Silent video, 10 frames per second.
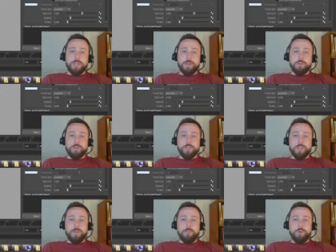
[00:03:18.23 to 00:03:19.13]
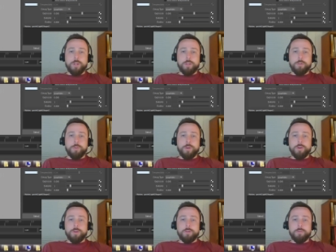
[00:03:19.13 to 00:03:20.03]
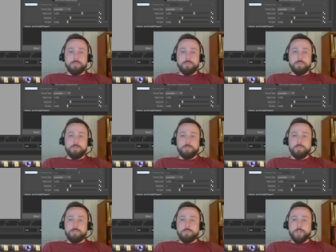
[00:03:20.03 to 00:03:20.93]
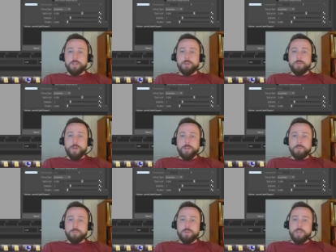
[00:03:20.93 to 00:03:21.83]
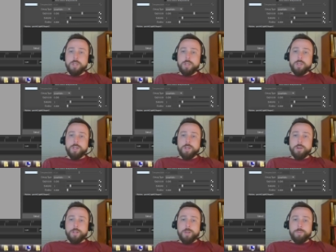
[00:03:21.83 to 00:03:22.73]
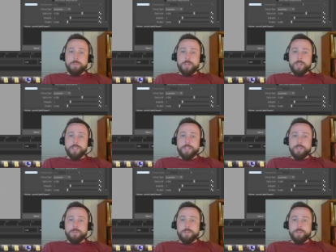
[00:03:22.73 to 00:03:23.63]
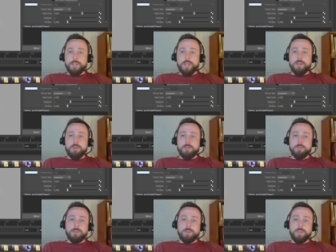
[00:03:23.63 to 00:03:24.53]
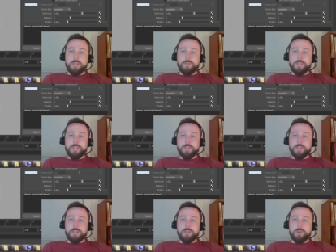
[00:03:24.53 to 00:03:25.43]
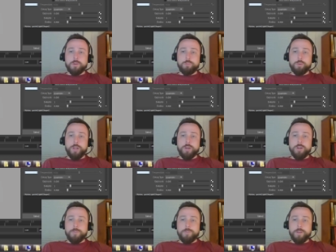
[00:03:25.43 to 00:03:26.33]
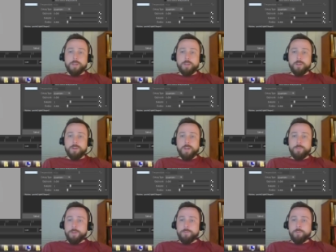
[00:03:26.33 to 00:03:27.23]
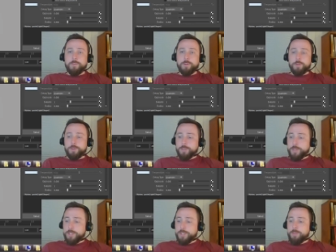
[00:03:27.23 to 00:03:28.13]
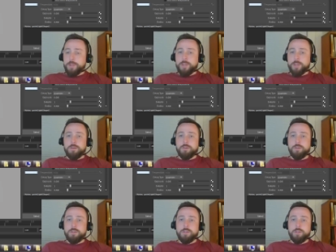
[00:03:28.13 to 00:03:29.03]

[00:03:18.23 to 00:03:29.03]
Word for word: And now it looks a lot more like the render did already. Now I can up the intensity of this light and if it still doesn't look bright enough, I can up it even further just by typing in